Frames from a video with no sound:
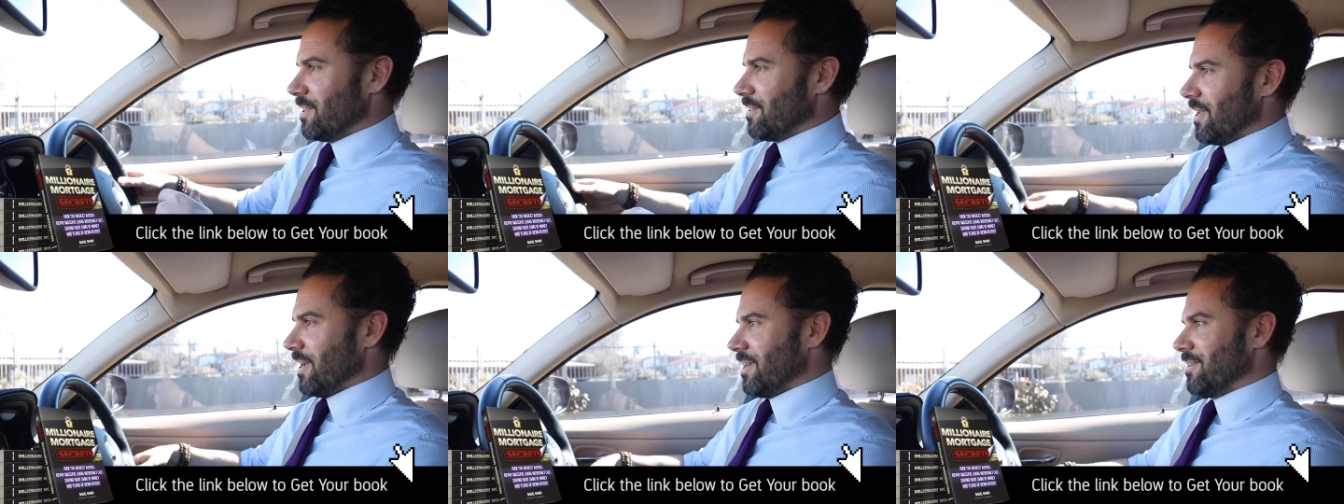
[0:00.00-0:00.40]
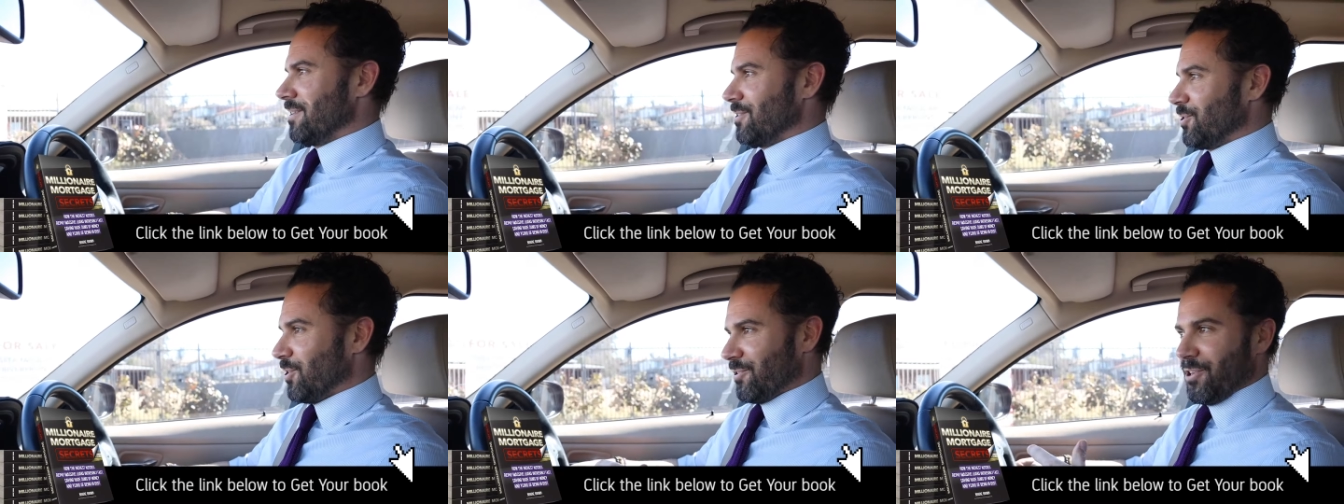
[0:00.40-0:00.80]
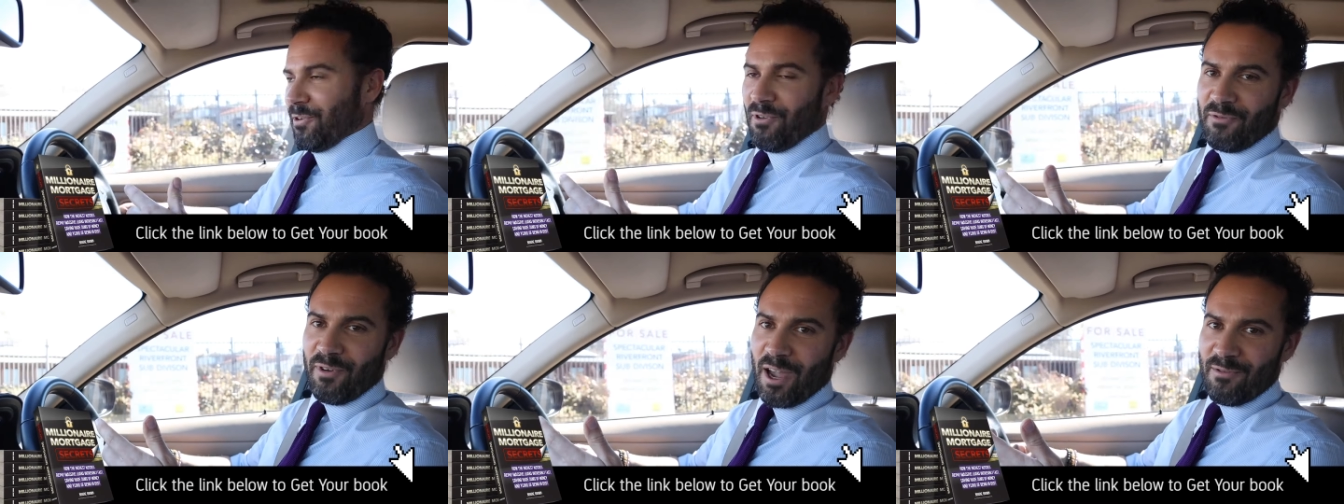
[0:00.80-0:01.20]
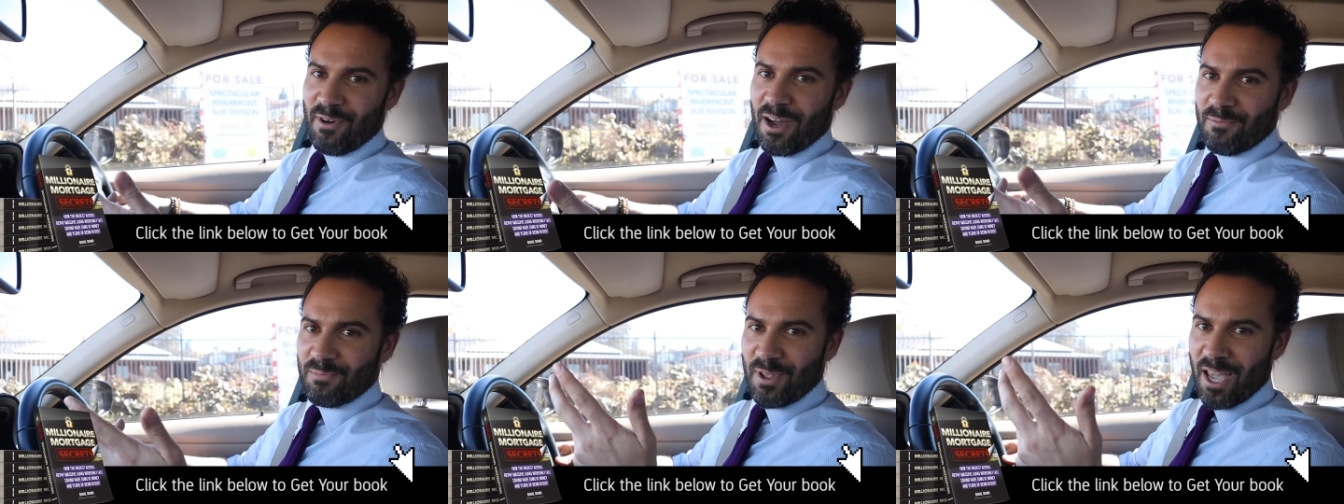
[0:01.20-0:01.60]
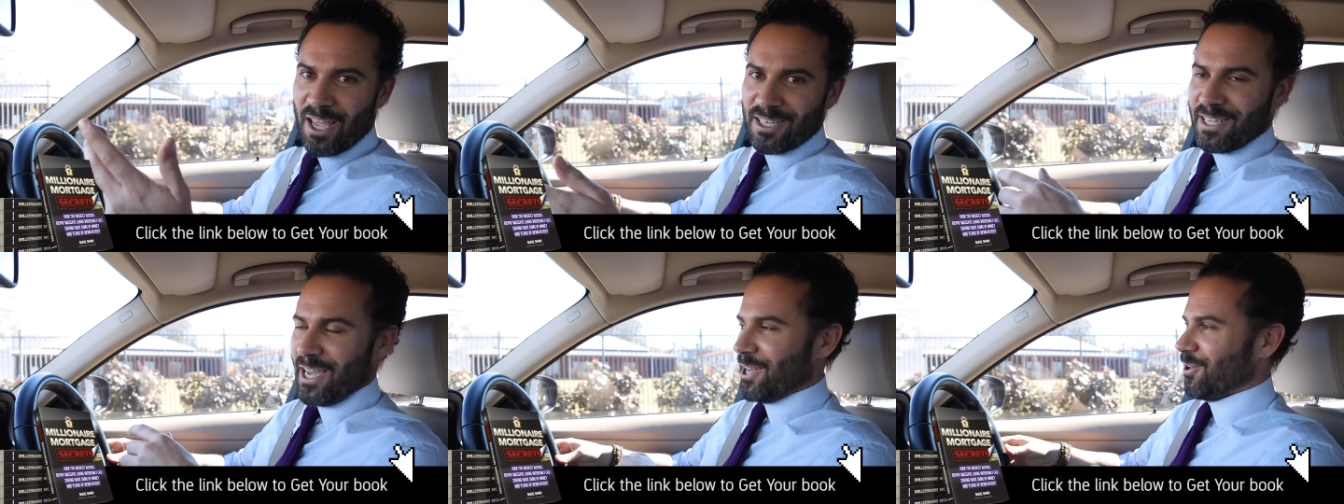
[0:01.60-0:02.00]
then do yourself a favour
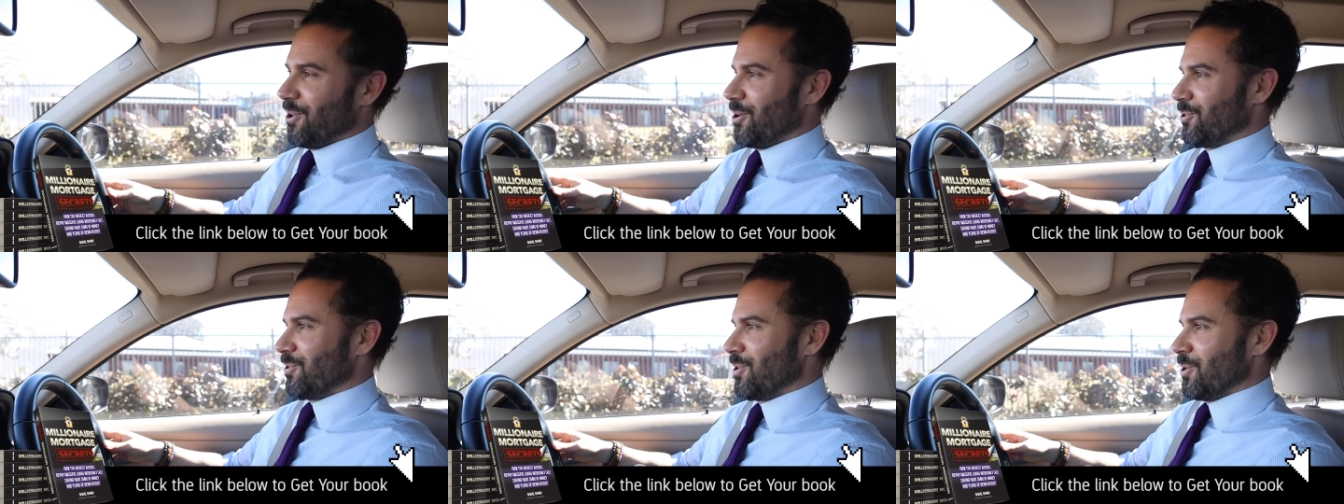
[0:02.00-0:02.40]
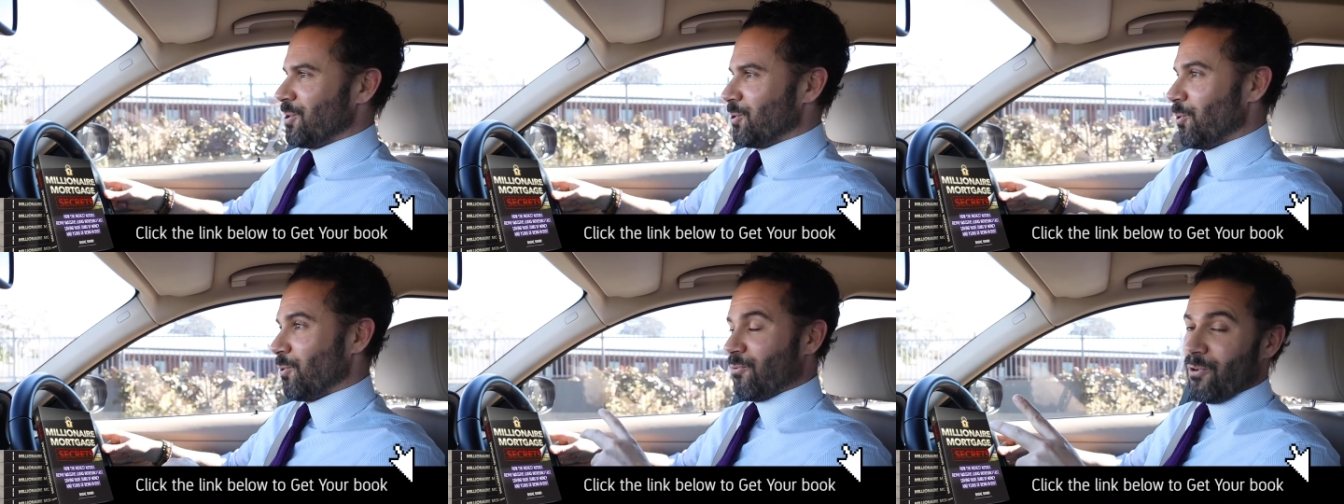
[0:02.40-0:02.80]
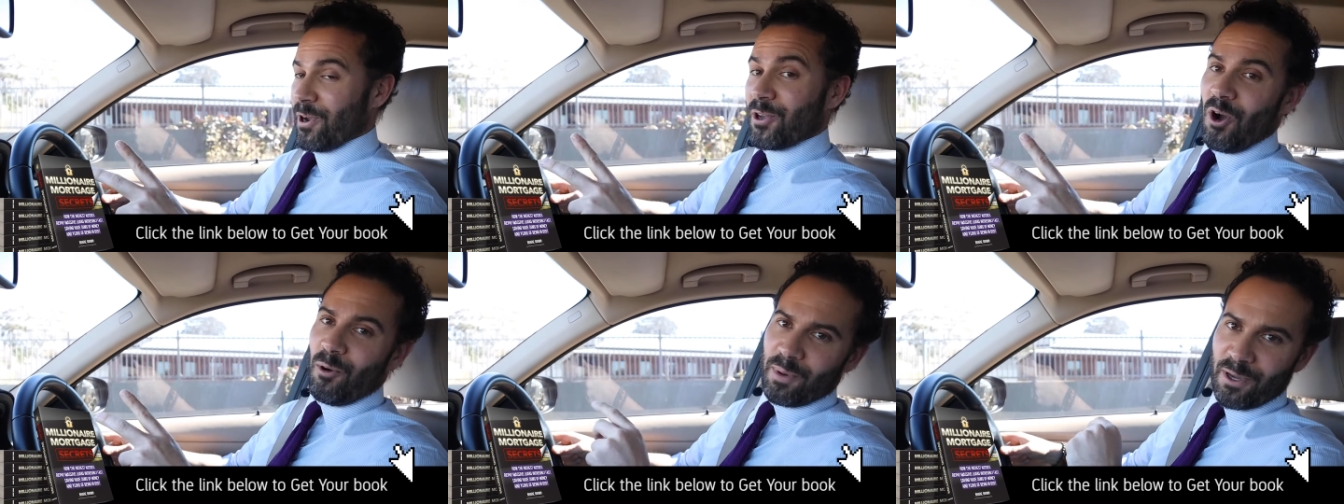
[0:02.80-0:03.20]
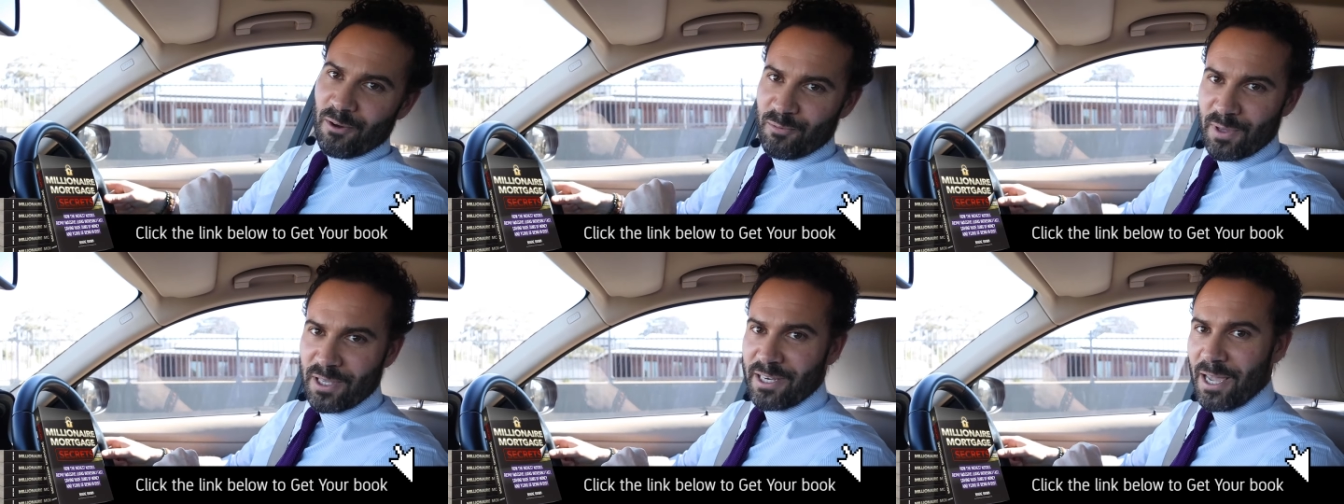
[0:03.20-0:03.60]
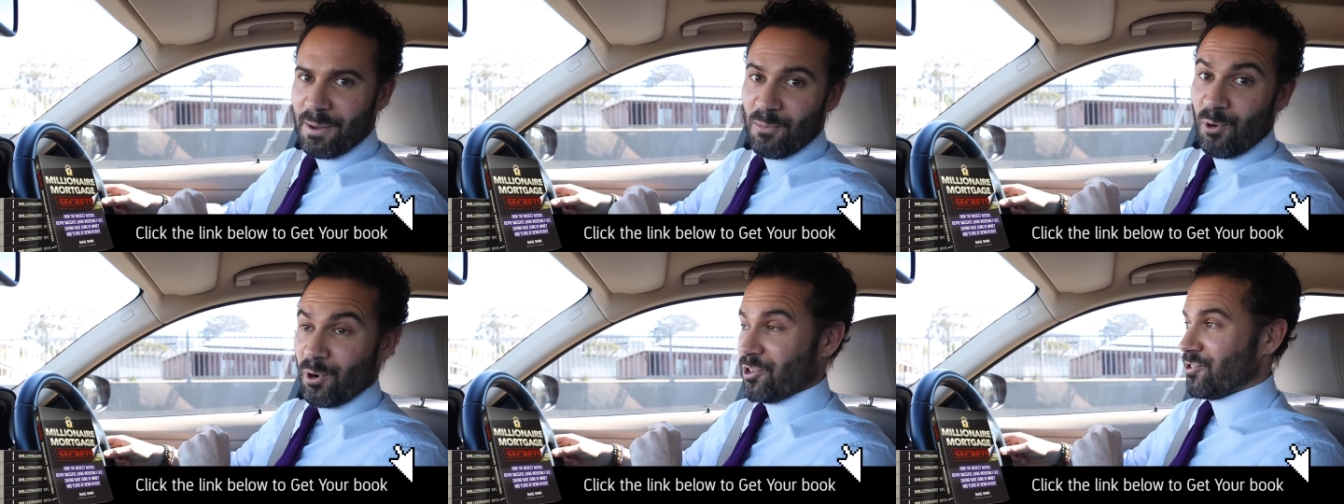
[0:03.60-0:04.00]
and download your free copy of Millionaire
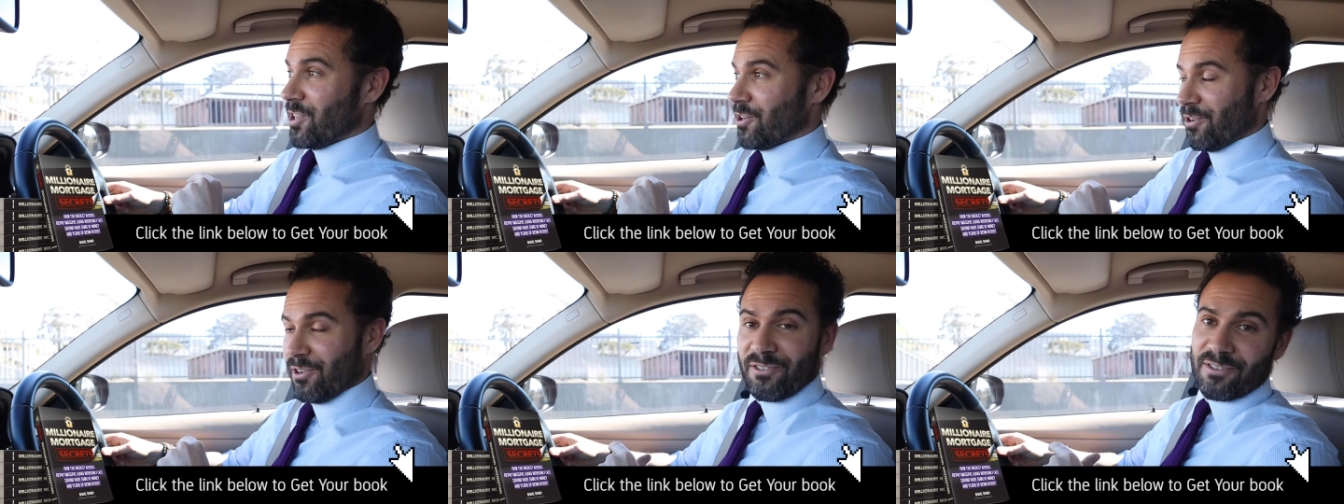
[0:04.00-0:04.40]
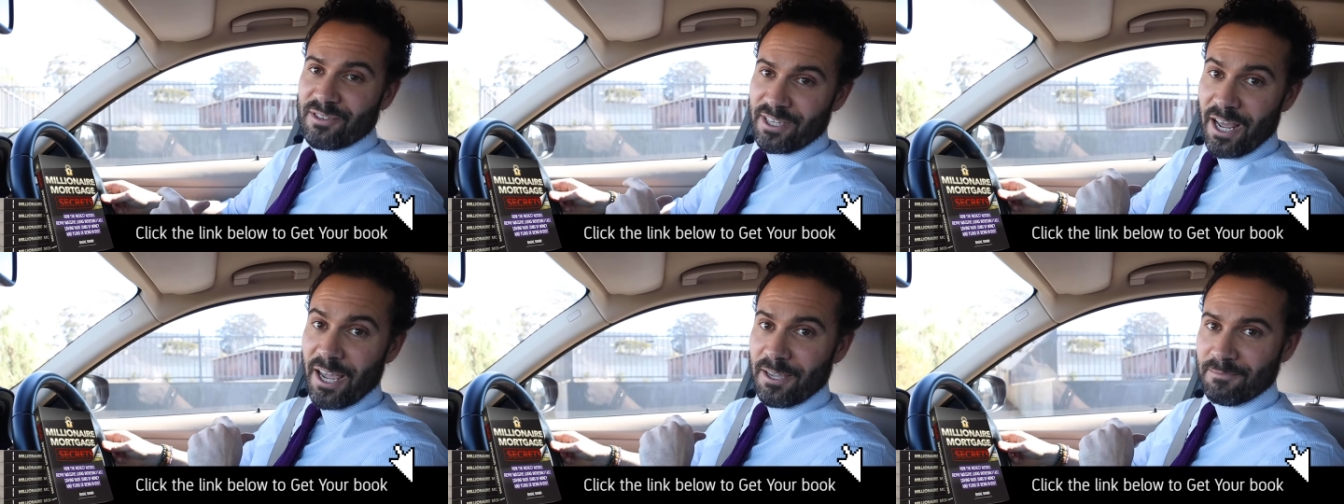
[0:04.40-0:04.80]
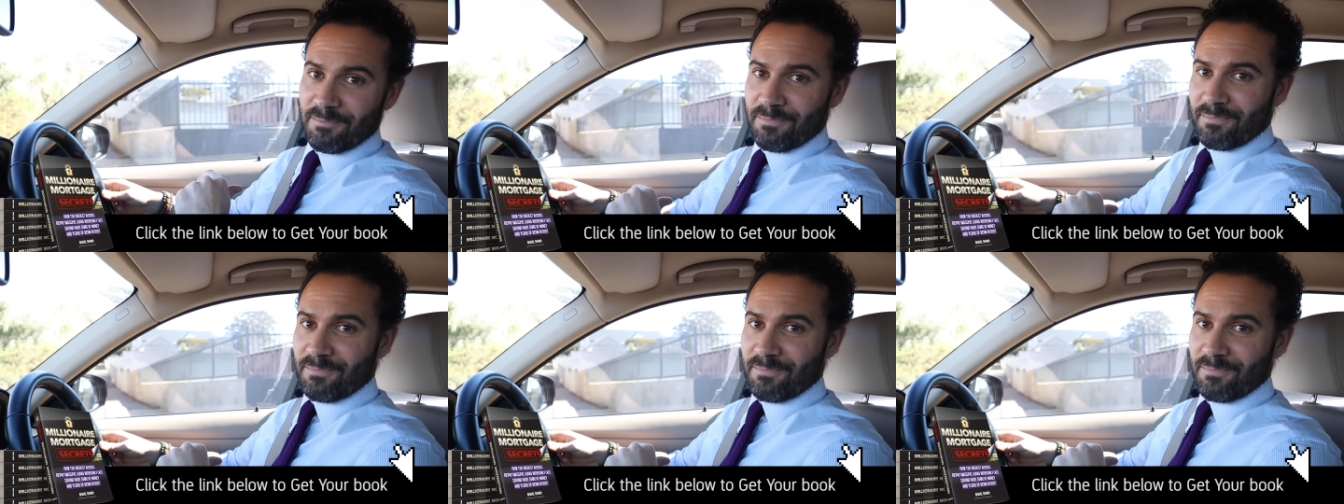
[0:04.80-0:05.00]
Mortgage Secrets today.